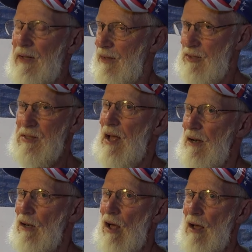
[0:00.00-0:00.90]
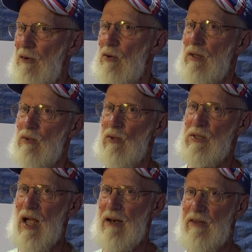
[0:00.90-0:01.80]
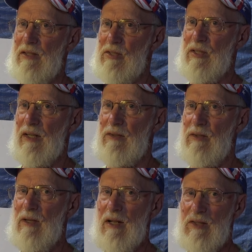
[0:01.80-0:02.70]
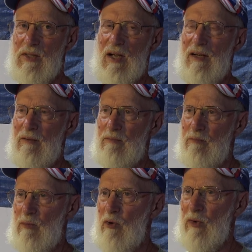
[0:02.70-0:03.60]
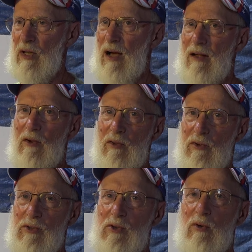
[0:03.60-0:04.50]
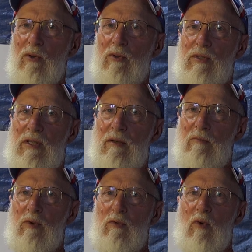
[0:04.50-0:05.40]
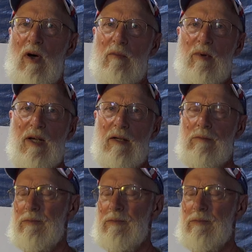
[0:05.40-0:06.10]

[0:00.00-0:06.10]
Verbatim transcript: Now, there's not a lot of oil goes out of these things. They're not designed to move a lot, although scrolls seem to move quite a bit.